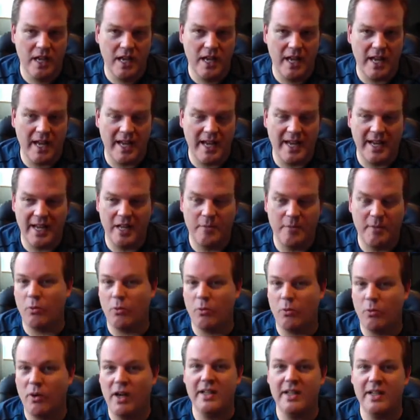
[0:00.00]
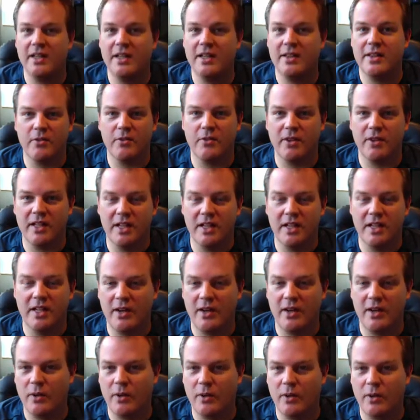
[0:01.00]
but I don't want anything right now.
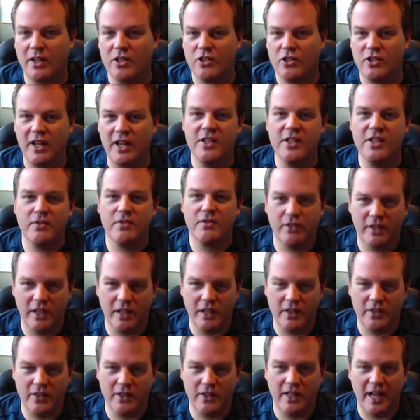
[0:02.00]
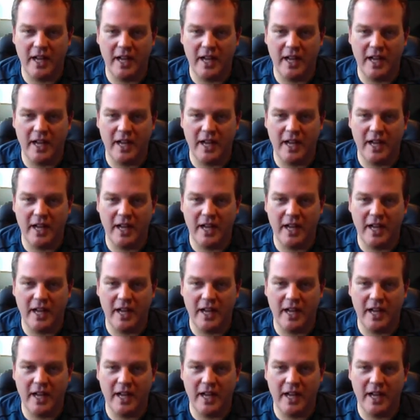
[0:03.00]
I don't want to exchange it for anything.